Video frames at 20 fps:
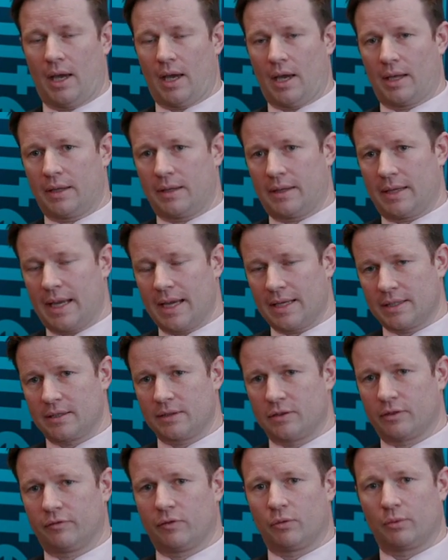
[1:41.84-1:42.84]
And the
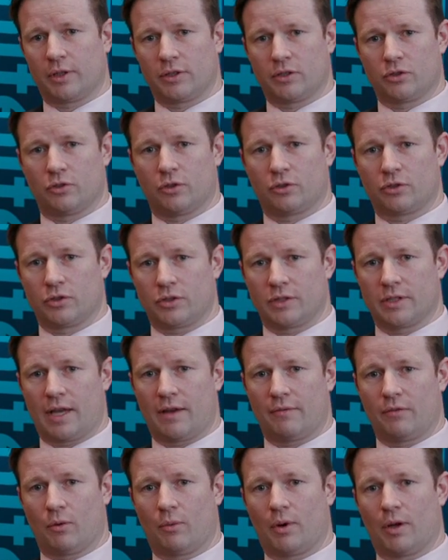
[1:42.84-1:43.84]
essence of the right structures is
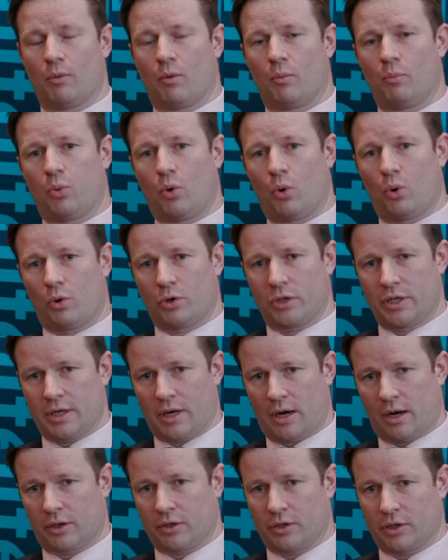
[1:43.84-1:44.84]
having the right reporting
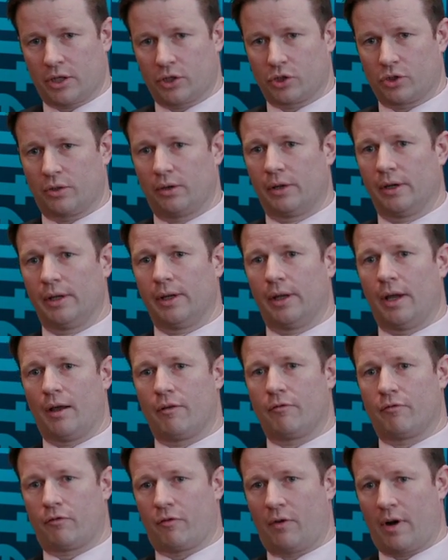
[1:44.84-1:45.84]
architecture
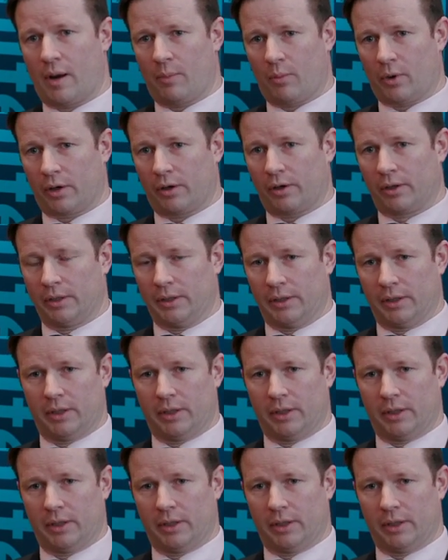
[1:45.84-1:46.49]
and framework.